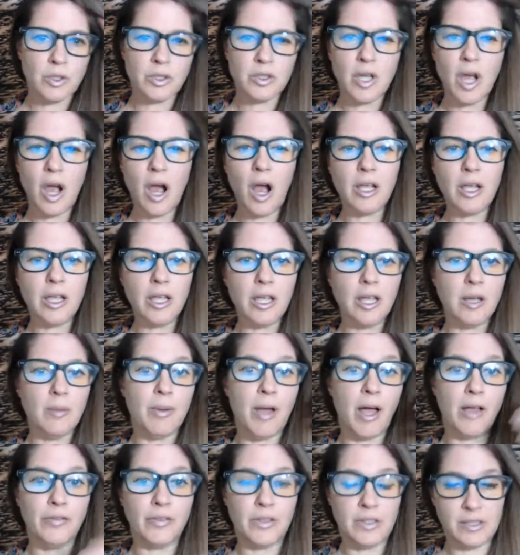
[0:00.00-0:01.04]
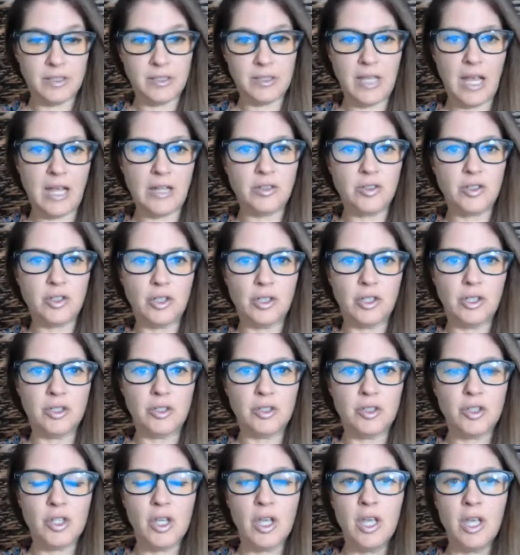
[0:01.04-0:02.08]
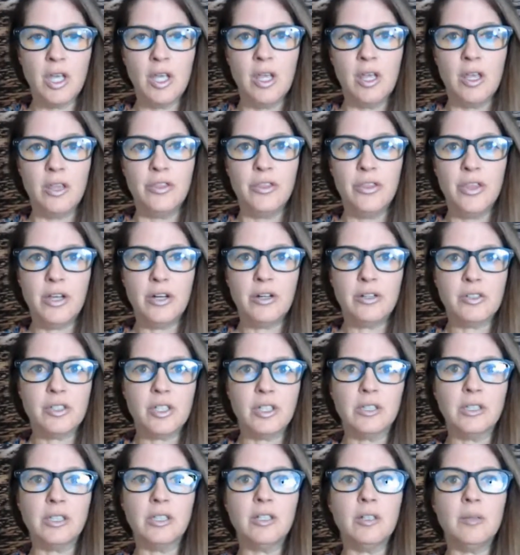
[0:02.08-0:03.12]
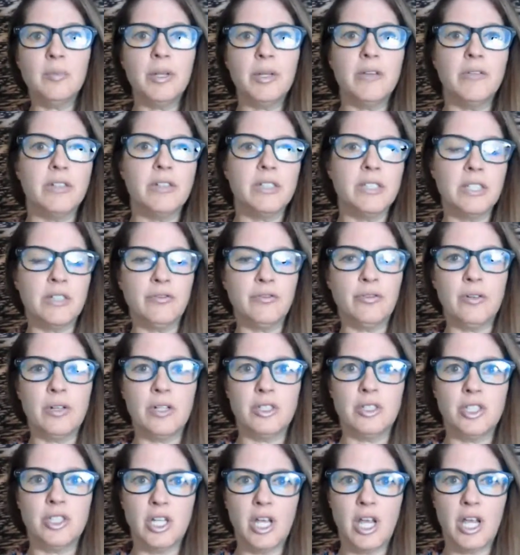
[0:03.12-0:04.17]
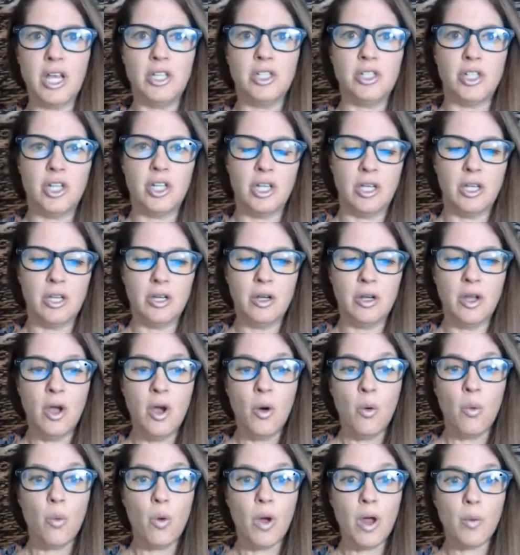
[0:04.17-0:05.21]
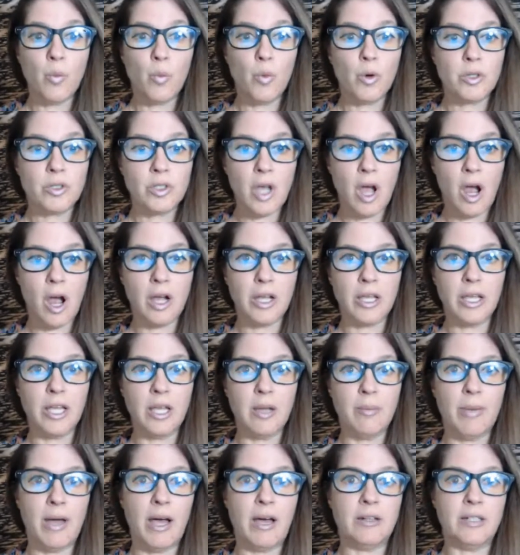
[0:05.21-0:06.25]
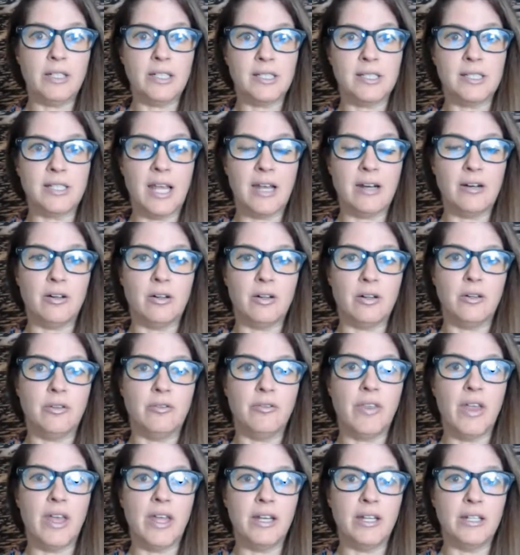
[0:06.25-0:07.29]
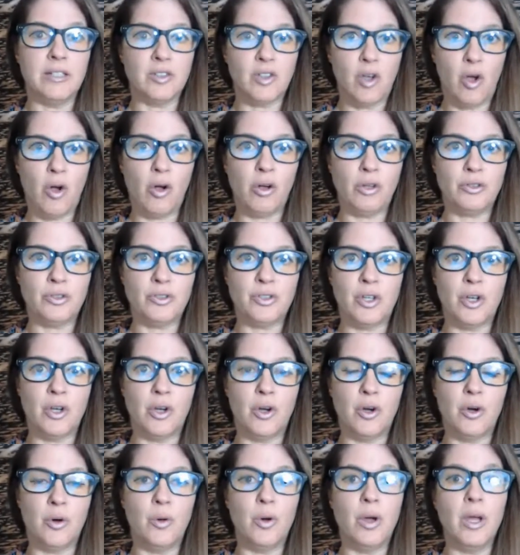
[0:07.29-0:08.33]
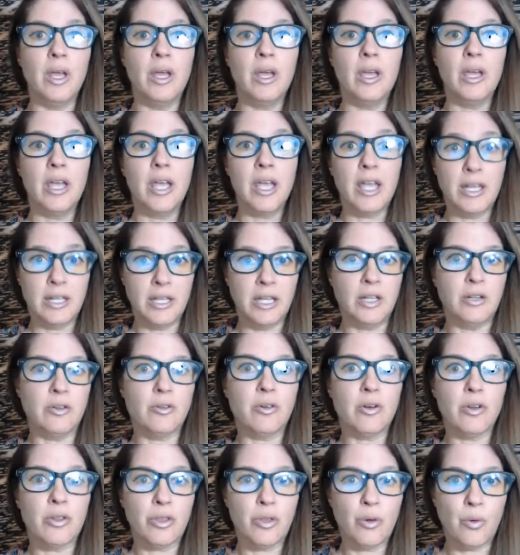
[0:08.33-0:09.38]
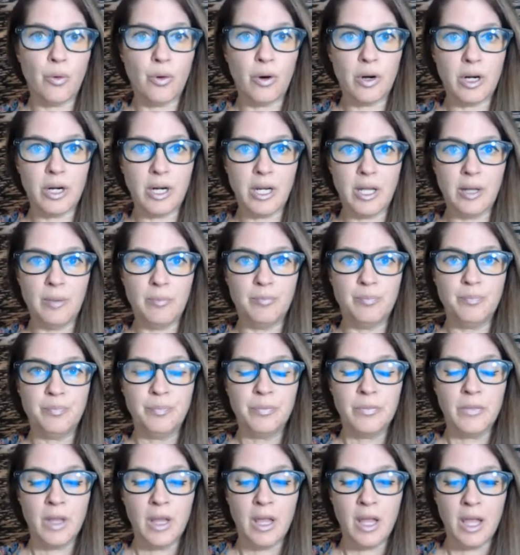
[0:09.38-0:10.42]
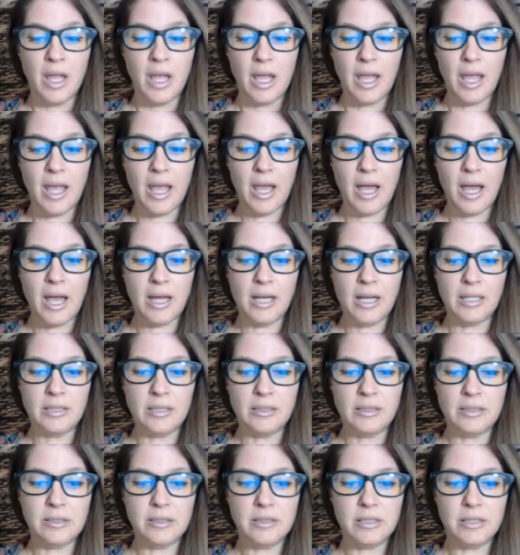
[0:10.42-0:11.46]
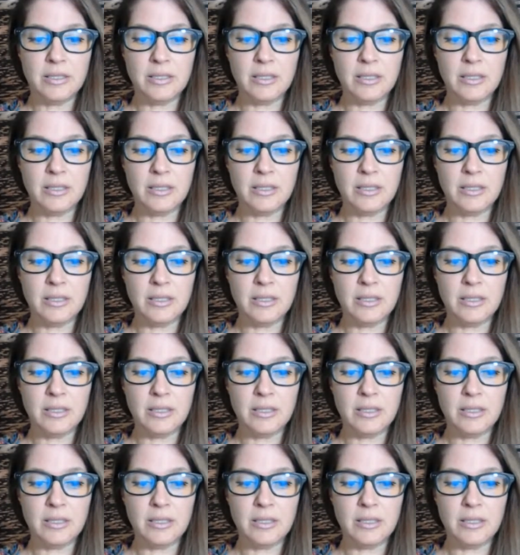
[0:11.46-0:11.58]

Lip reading: talking about the centers, there's a little bit of a differentiation when we're talking about a center that is also an inner authority. And